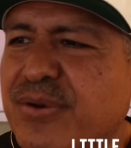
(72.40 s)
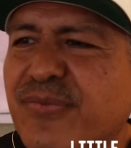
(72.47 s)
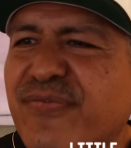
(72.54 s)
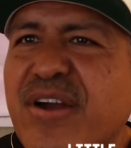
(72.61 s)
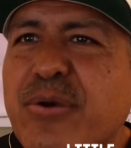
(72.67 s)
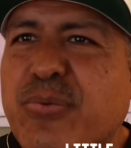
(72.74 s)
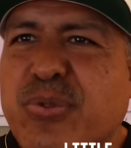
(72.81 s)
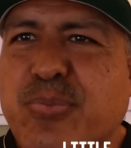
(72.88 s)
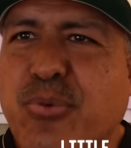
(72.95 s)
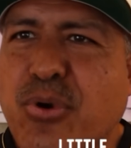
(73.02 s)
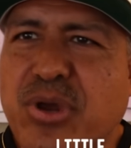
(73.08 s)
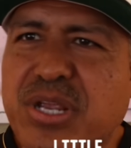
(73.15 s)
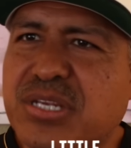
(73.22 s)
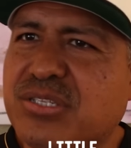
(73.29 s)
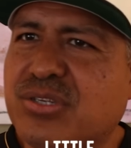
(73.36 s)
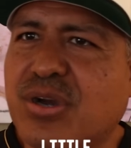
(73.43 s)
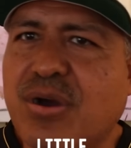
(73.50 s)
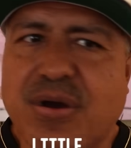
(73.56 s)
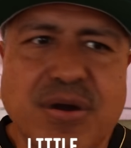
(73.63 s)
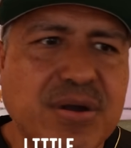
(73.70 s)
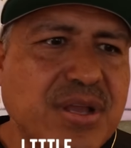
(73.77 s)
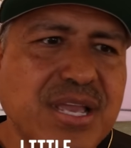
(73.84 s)
fought with broken
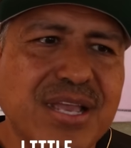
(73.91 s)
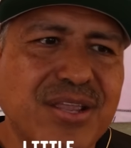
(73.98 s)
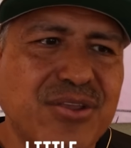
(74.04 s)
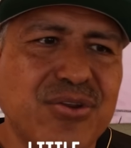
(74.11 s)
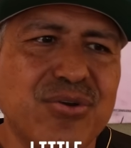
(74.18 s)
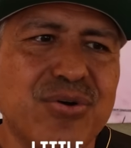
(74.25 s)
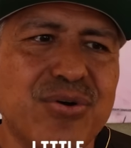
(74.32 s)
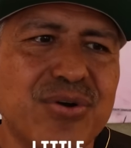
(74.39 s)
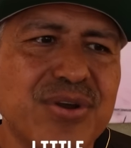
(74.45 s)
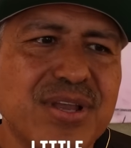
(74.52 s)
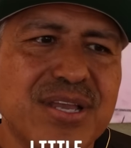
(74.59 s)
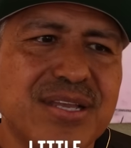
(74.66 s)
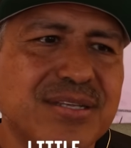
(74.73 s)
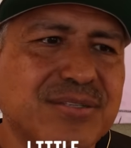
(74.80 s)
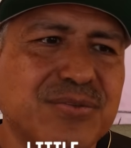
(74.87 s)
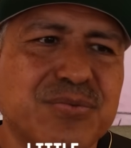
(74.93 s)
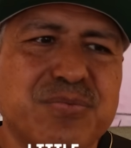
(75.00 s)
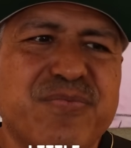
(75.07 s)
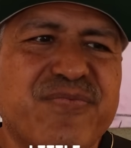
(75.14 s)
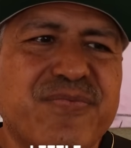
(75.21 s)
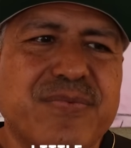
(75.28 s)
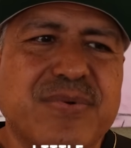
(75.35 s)
jaw. You know,
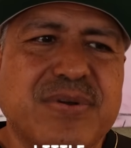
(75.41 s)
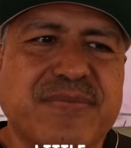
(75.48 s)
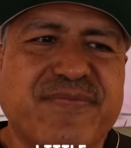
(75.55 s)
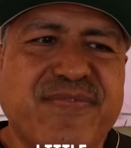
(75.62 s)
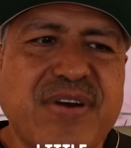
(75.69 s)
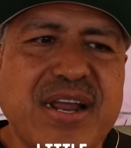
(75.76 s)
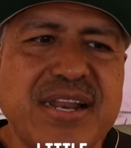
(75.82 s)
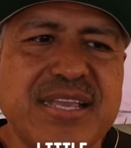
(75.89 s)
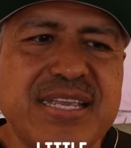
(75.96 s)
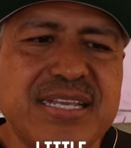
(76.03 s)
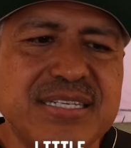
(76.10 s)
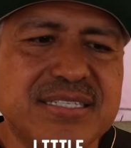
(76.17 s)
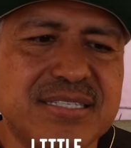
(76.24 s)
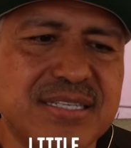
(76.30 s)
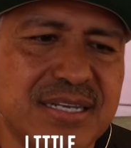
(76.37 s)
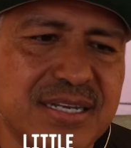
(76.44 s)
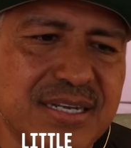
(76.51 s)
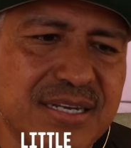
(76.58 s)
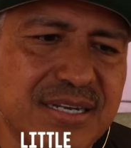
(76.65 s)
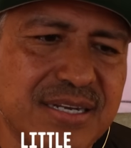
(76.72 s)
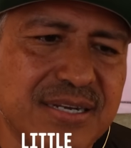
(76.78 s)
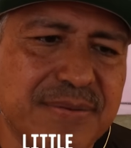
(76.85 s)
fought against
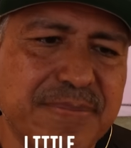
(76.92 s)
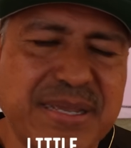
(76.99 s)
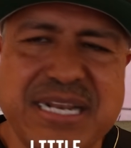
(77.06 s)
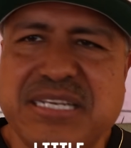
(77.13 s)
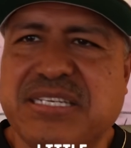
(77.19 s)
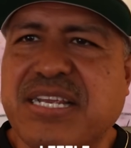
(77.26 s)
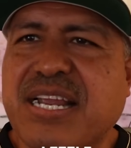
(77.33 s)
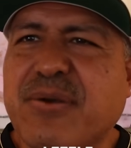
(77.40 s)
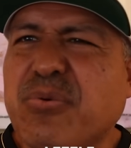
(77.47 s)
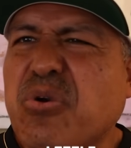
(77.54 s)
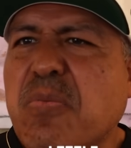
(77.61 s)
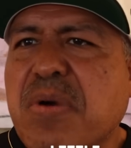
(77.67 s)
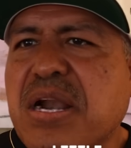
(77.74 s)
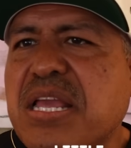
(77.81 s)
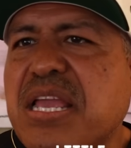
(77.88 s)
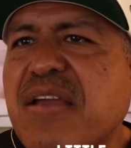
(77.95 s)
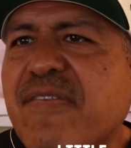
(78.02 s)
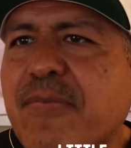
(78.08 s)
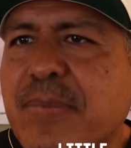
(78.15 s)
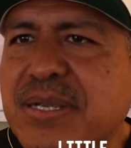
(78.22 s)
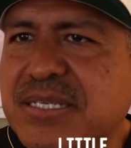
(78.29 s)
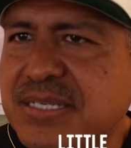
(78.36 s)
Bercher, when nobody gave
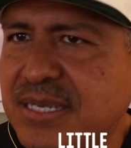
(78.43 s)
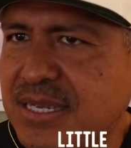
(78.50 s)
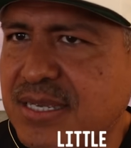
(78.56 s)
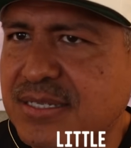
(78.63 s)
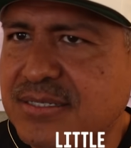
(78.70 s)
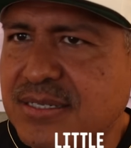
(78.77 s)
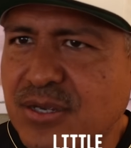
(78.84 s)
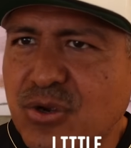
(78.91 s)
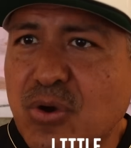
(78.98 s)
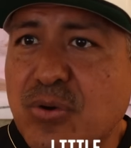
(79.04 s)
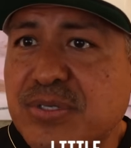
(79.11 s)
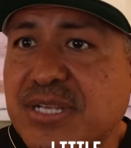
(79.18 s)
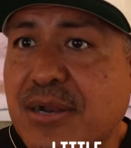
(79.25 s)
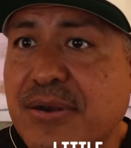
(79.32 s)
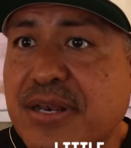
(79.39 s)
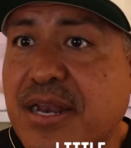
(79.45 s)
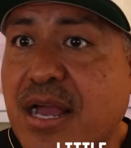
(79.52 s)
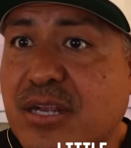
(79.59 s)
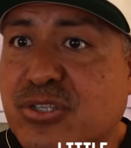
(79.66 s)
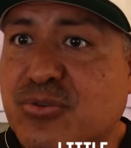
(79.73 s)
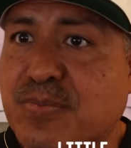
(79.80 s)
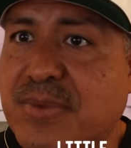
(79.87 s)
him a chance. Goes out and
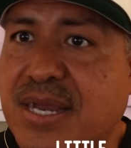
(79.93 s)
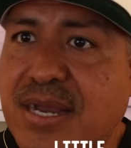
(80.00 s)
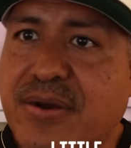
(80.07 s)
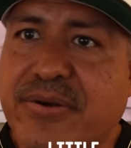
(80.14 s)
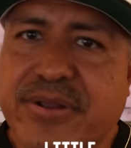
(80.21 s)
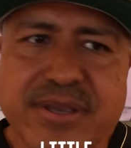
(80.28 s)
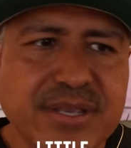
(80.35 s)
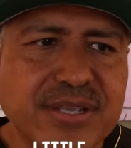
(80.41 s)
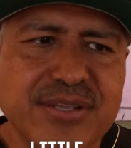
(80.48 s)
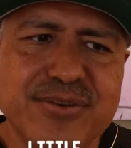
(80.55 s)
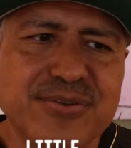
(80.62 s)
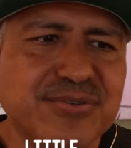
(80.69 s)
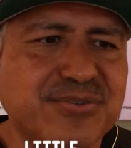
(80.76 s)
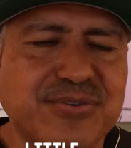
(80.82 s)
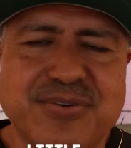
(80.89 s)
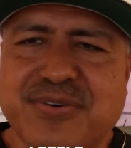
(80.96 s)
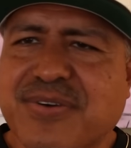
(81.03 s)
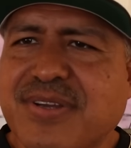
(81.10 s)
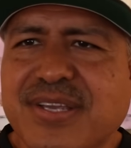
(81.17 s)
knocks him out. You know, so